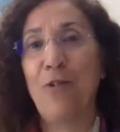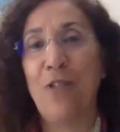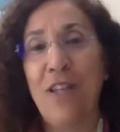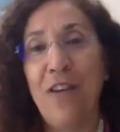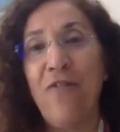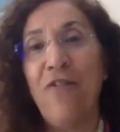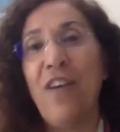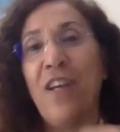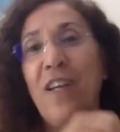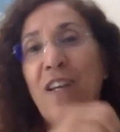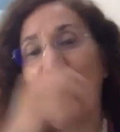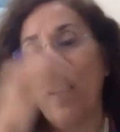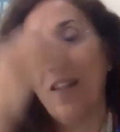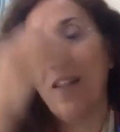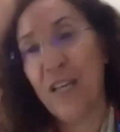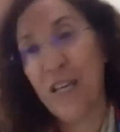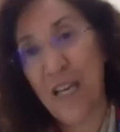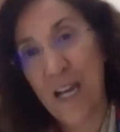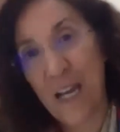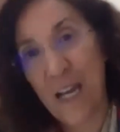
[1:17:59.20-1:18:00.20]
giving
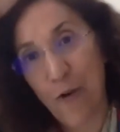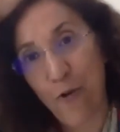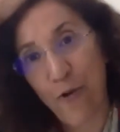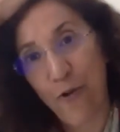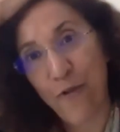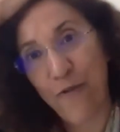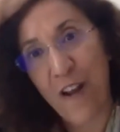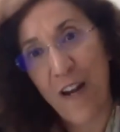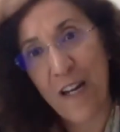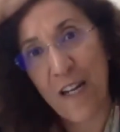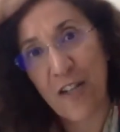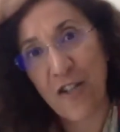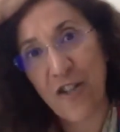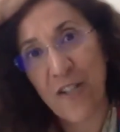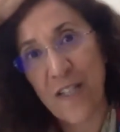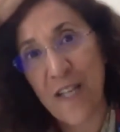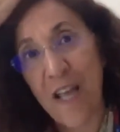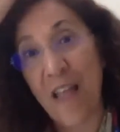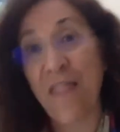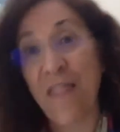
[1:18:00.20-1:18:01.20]
the oath of
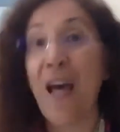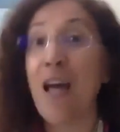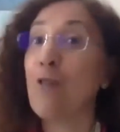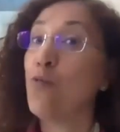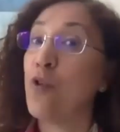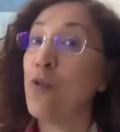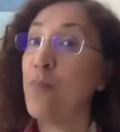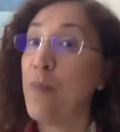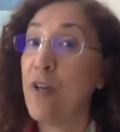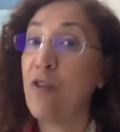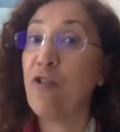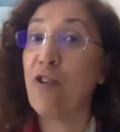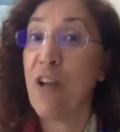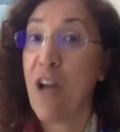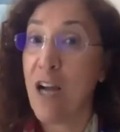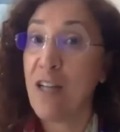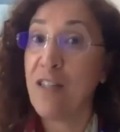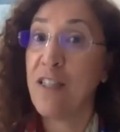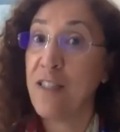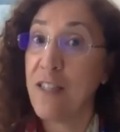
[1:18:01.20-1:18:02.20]
allegiance, and that would be
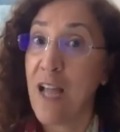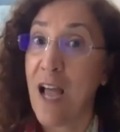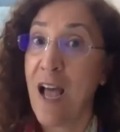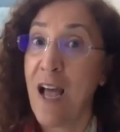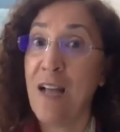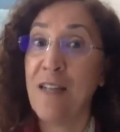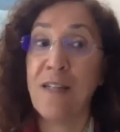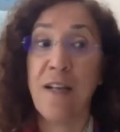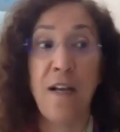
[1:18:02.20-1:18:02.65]
regarded as